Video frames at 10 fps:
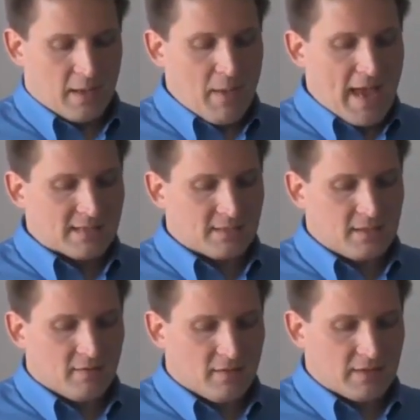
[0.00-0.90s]
And the
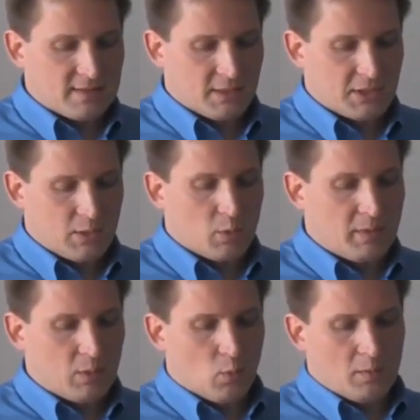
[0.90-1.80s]
capacity of the
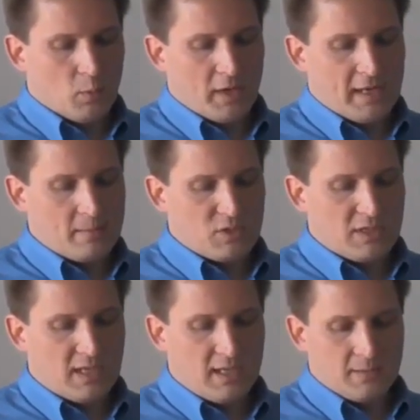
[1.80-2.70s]
facility would be 1
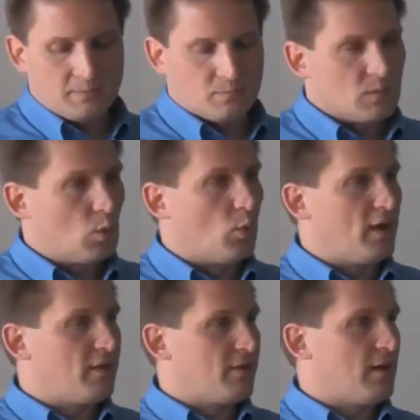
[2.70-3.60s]
MGD
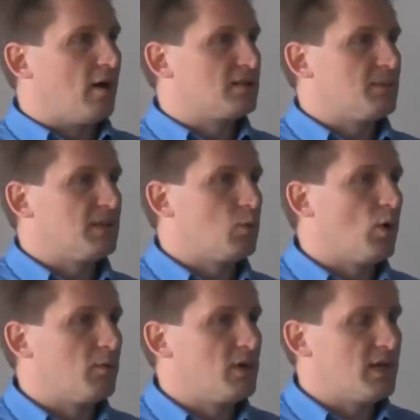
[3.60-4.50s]
with
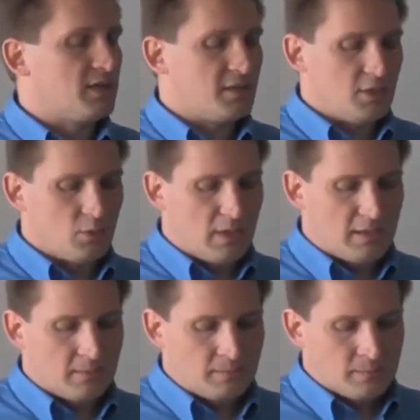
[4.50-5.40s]
ultimately 1 redundant
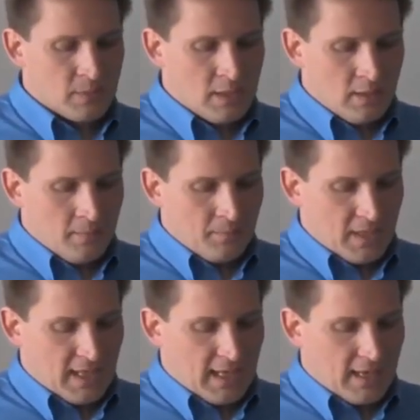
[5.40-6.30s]
unit.
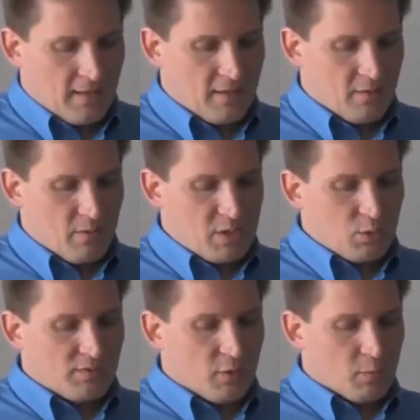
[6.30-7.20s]
And
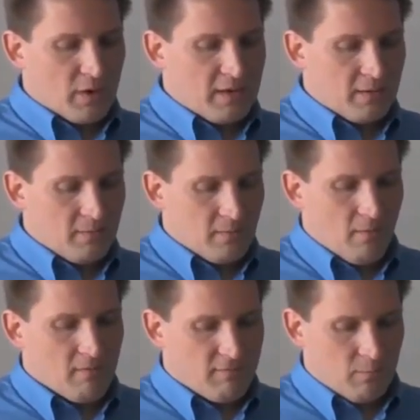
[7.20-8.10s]
the reduced footprint,
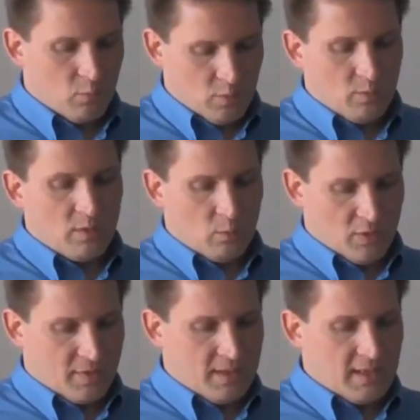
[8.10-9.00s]

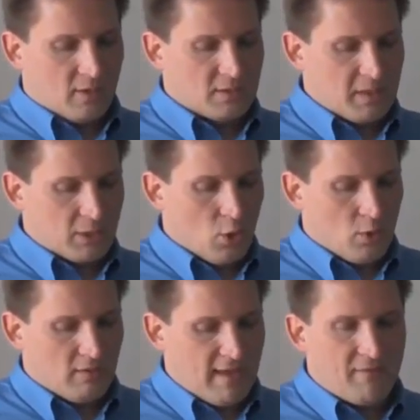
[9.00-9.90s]
with the
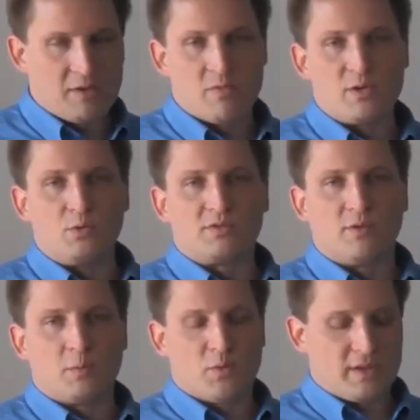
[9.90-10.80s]
ultimate goal of having a
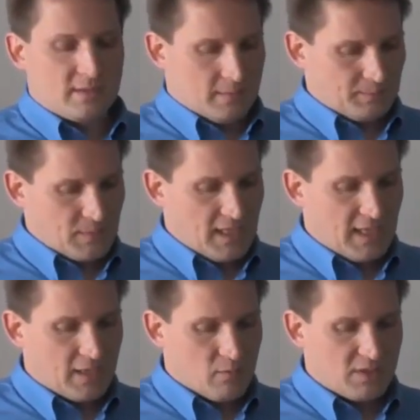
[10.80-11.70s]
reduced footprint
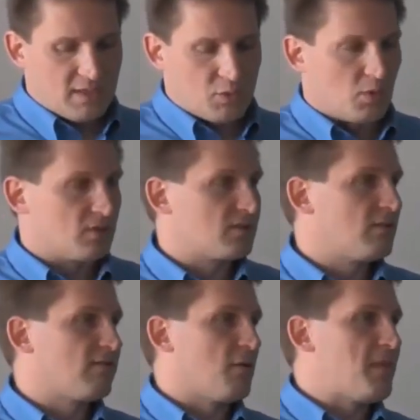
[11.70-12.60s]
in
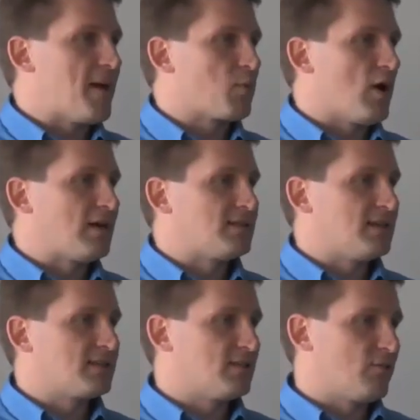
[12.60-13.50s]
residuals from that
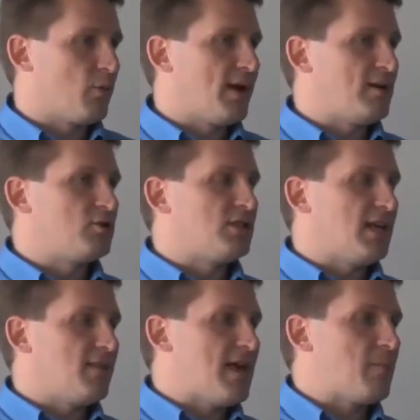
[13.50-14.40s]
process, because from what
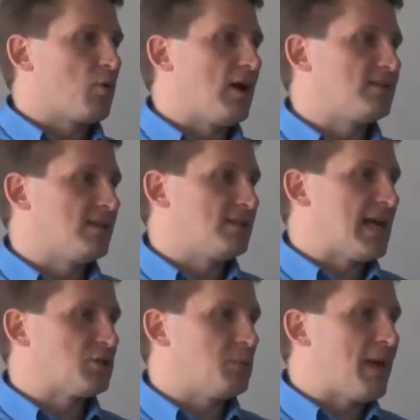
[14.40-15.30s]
I understand, that
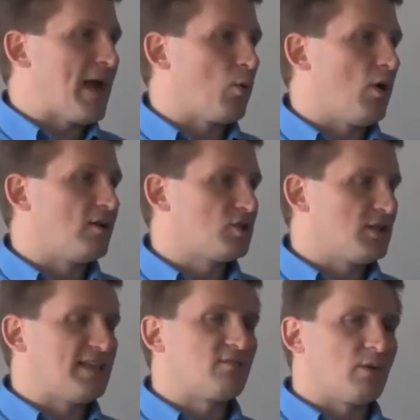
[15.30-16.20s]
process is actually
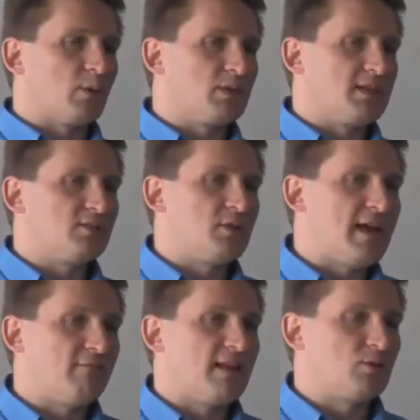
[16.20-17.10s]
backwashed less
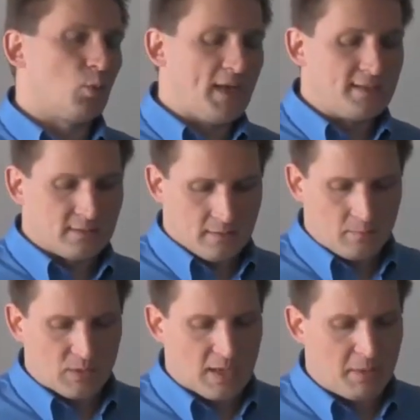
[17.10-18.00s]
frequently, so you have less
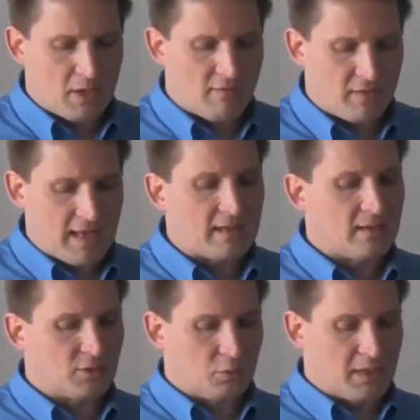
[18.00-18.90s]
waste coming
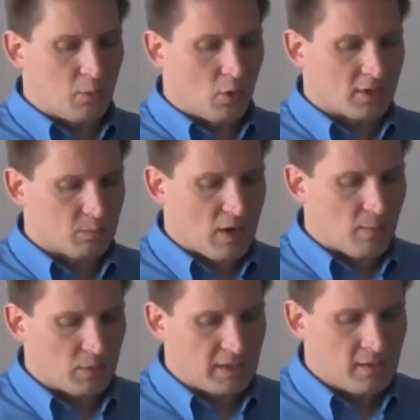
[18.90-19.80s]
off of that, assuming it
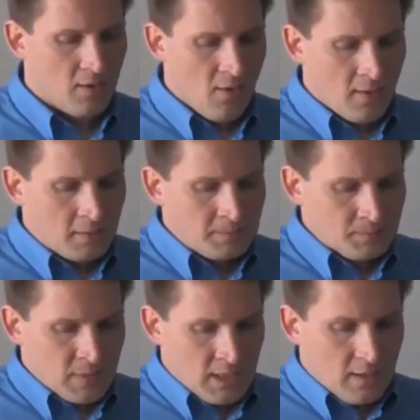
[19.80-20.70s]
works properly.
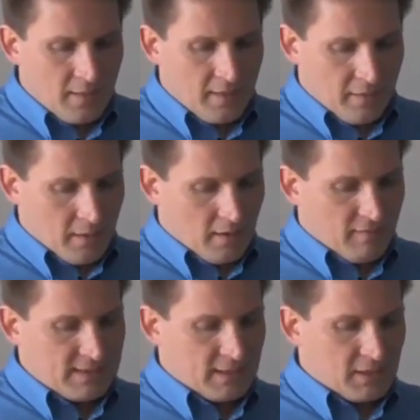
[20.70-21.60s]

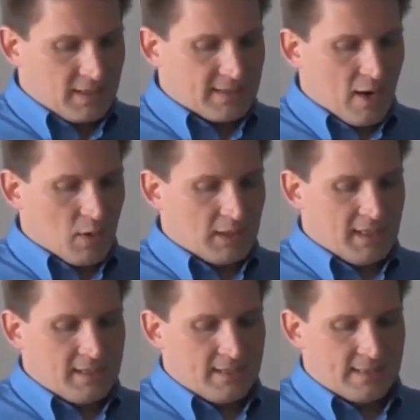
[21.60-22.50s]
The facility is
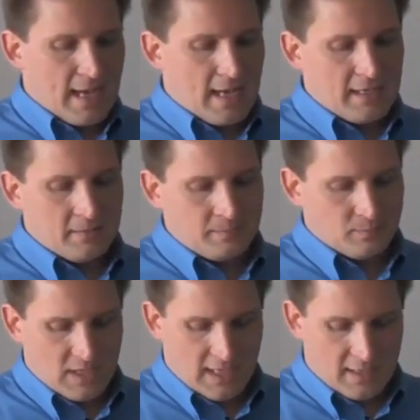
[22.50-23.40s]
currently in
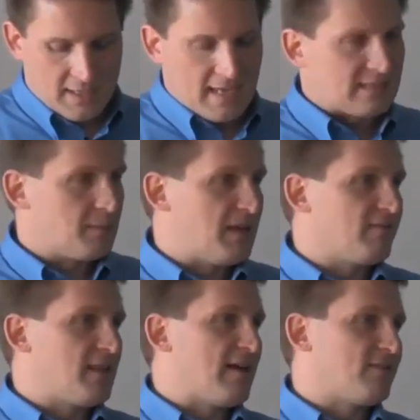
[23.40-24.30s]
design, and the
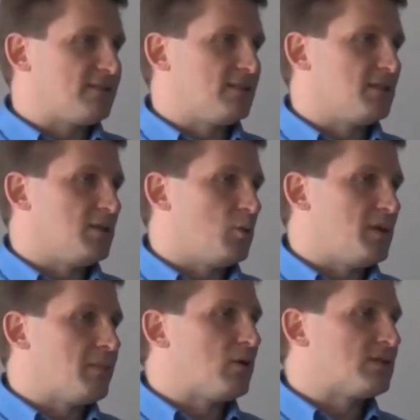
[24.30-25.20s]
estimate for that
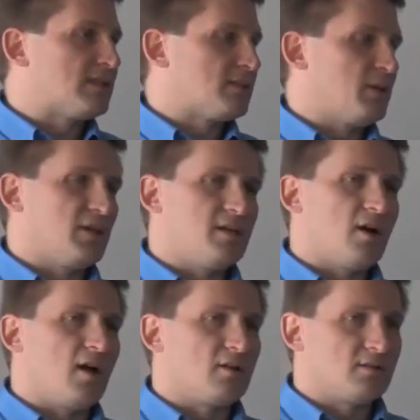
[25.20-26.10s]
facility would be about $6
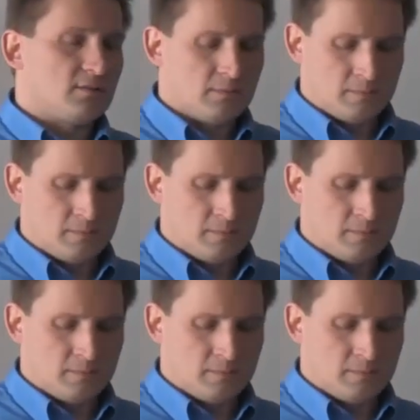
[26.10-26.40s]
million.